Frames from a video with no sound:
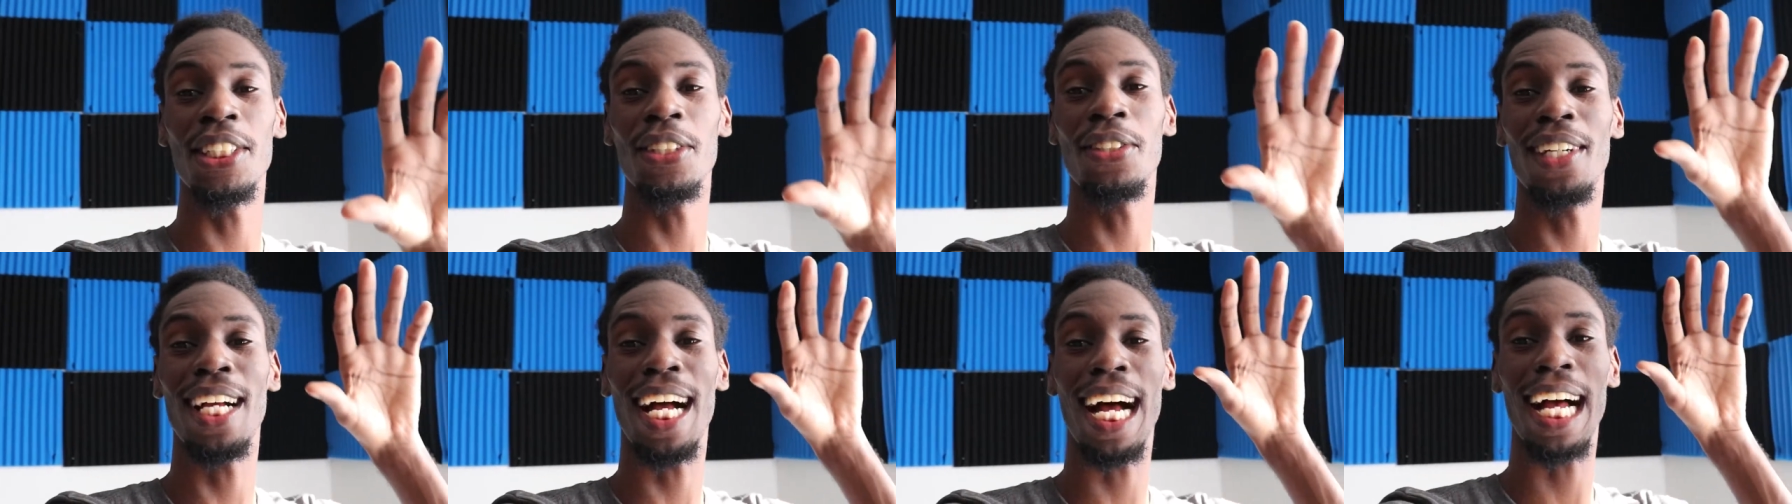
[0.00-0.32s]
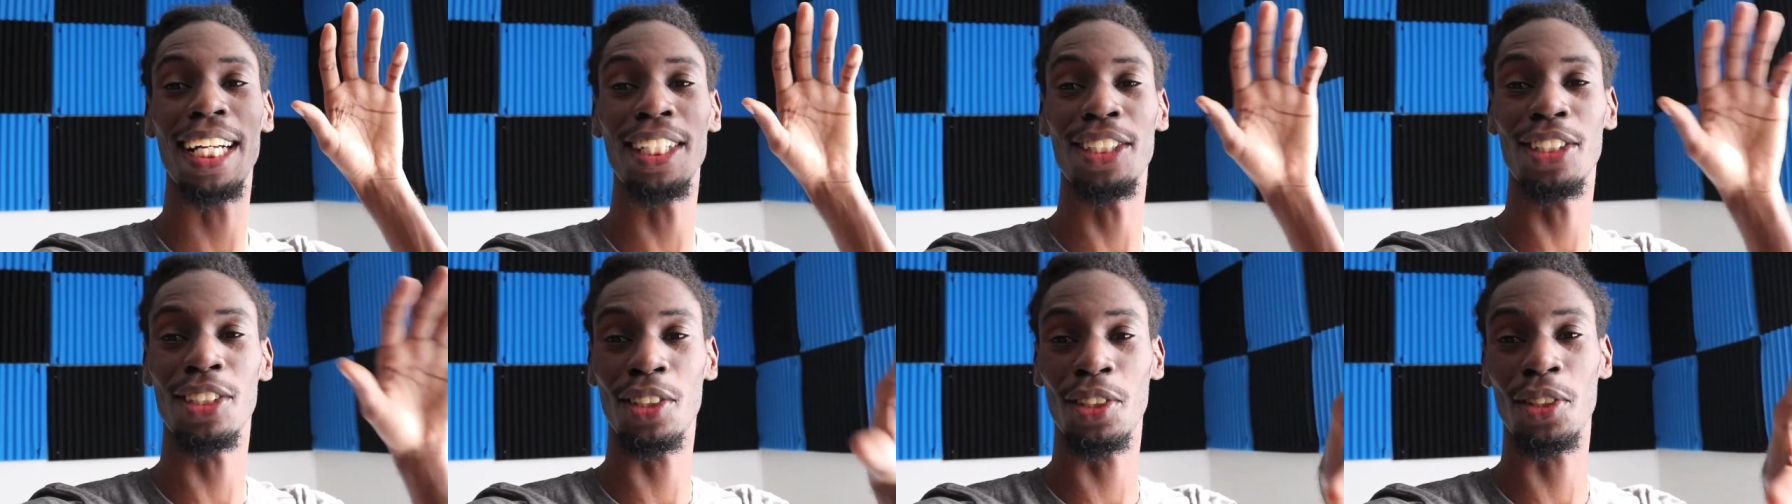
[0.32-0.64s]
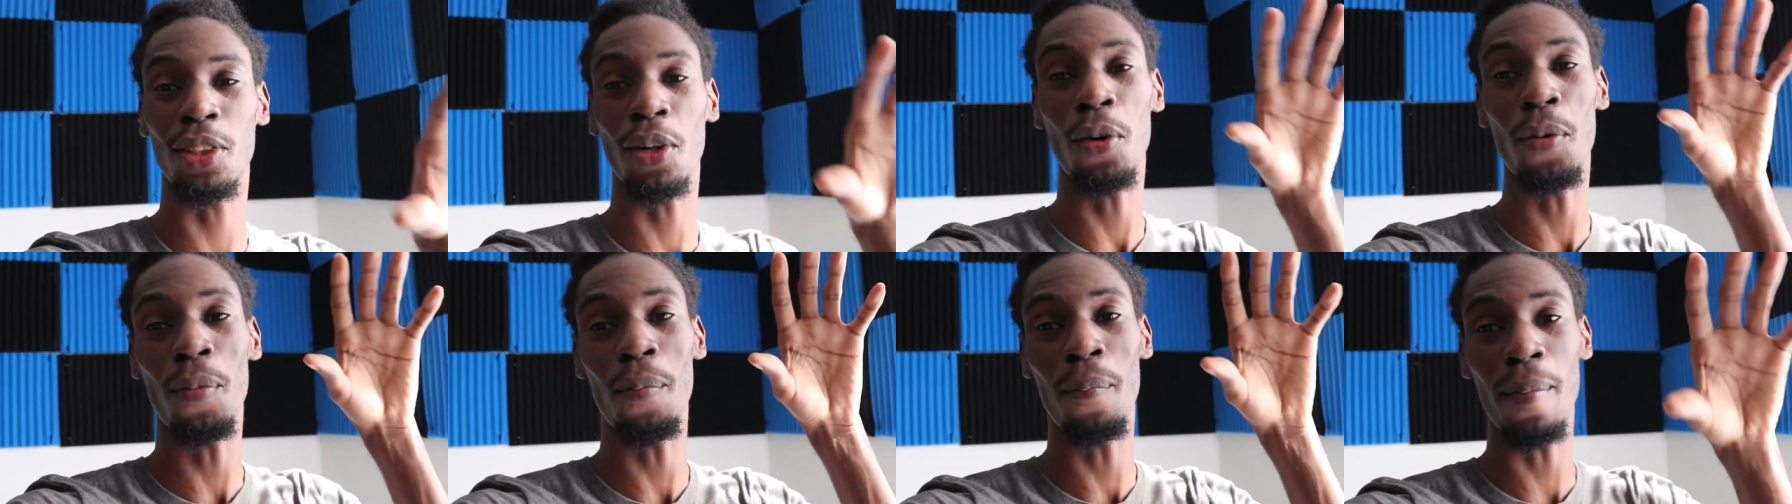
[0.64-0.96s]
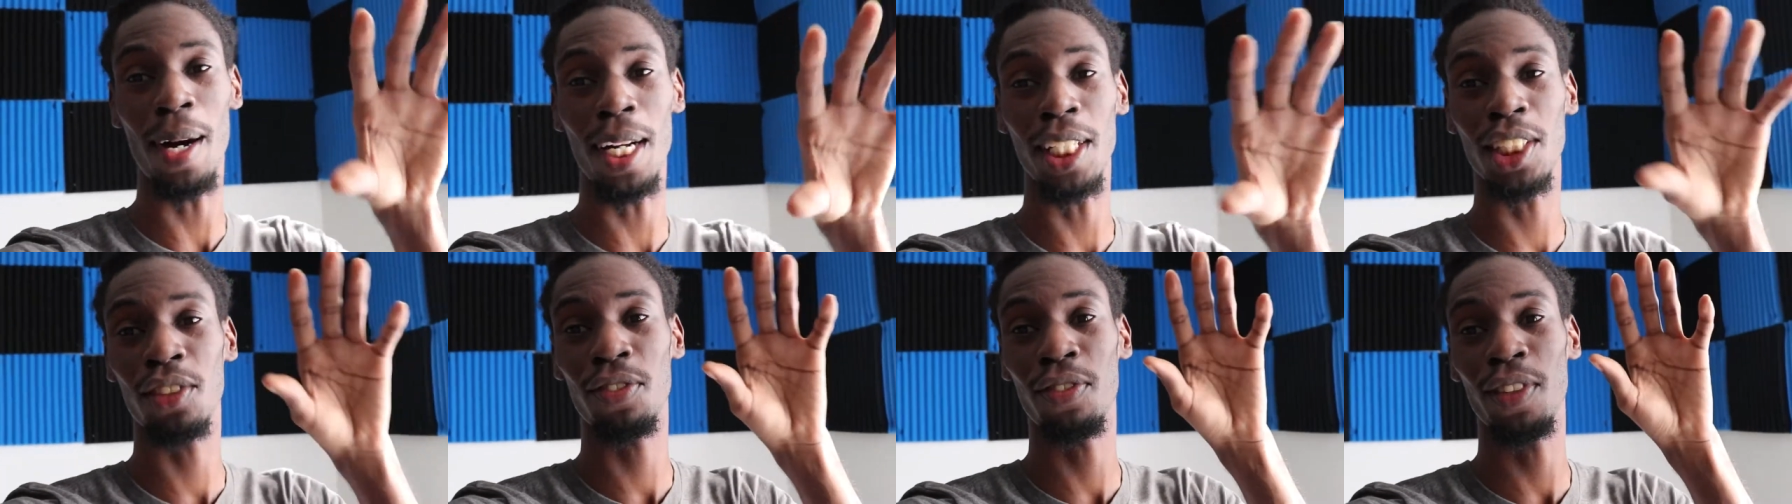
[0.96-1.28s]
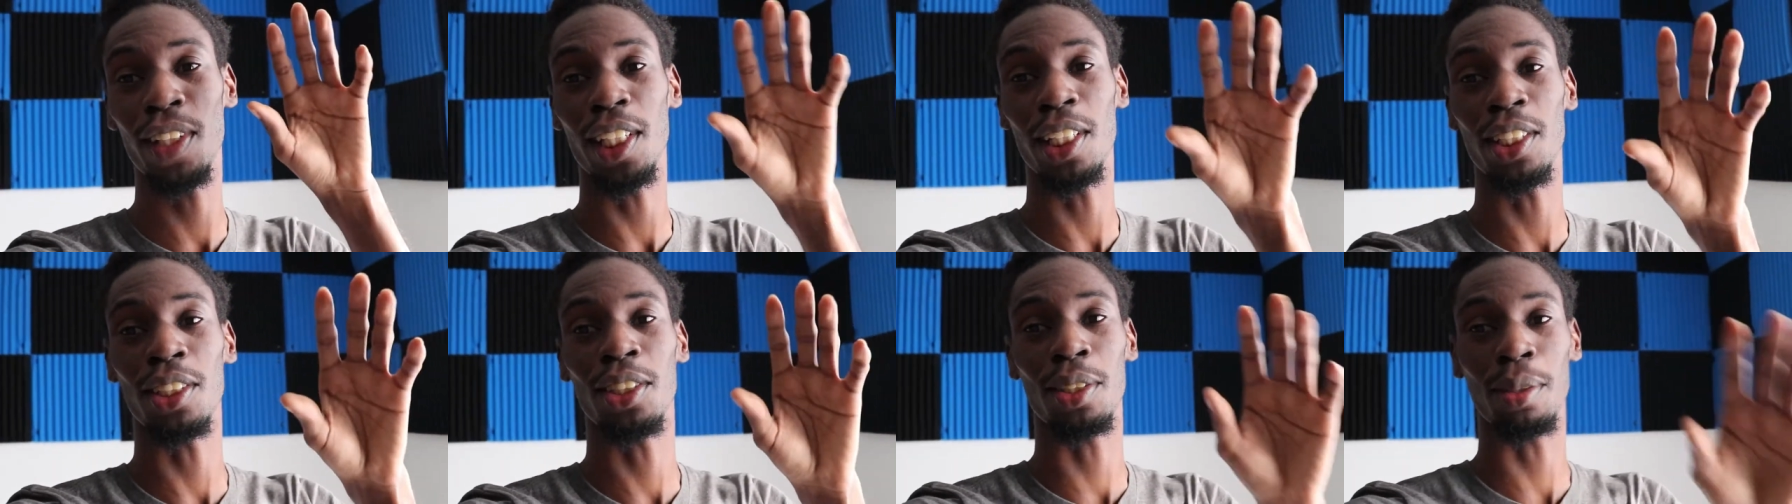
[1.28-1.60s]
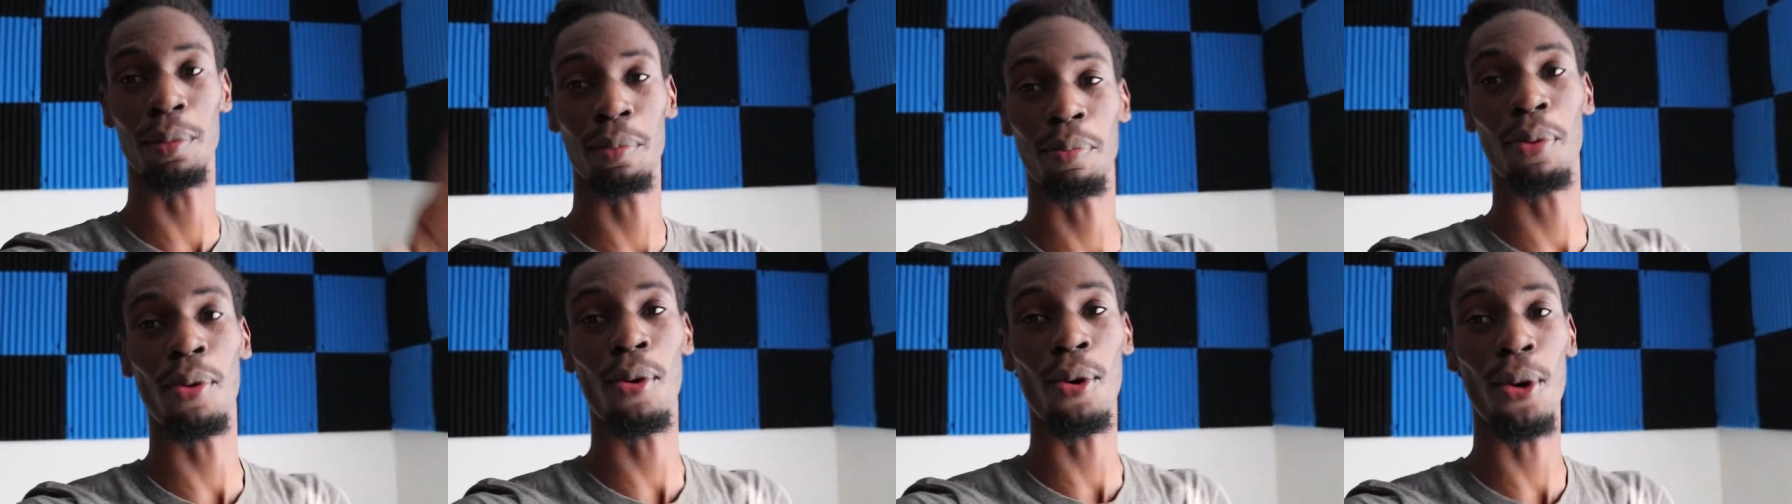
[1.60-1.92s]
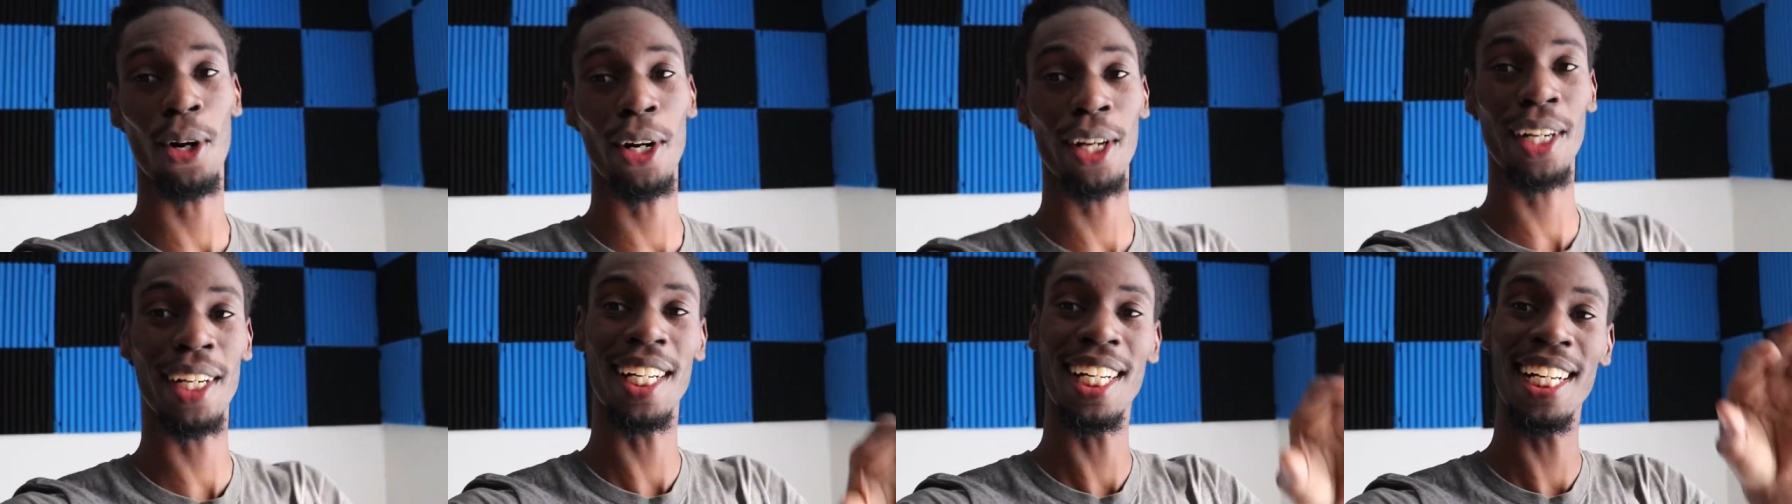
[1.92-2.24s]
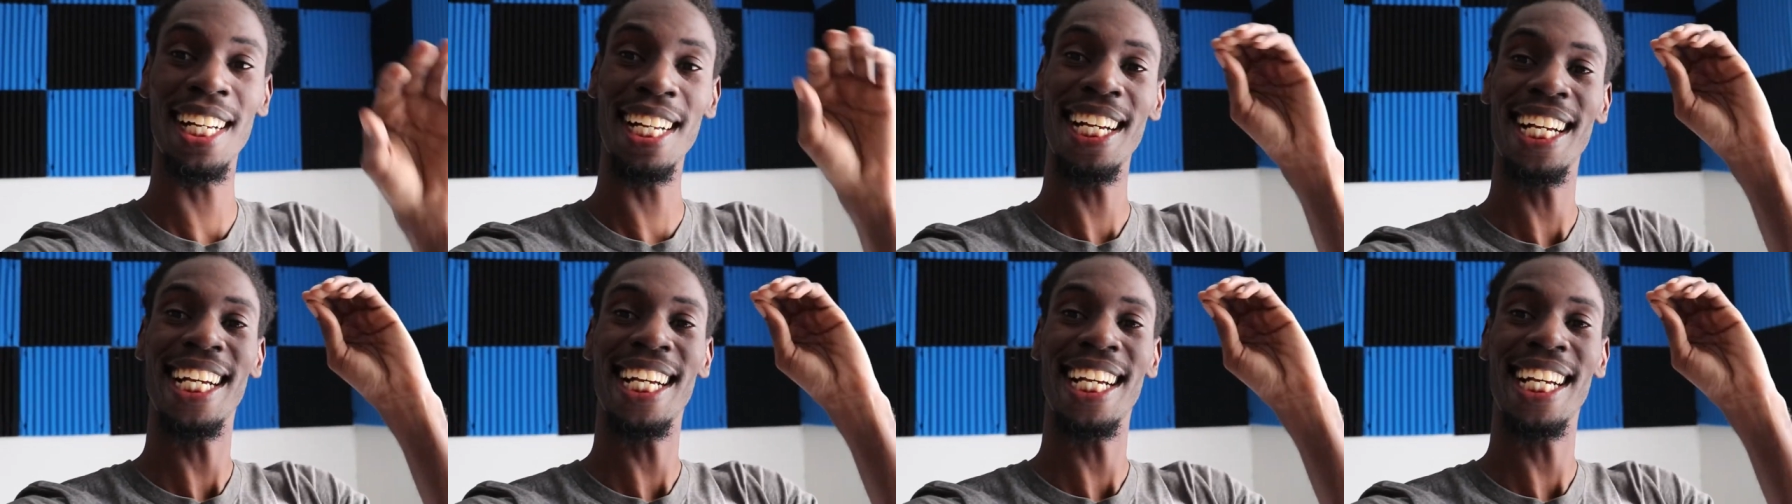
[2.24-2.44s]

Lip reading: you guys so much for the support.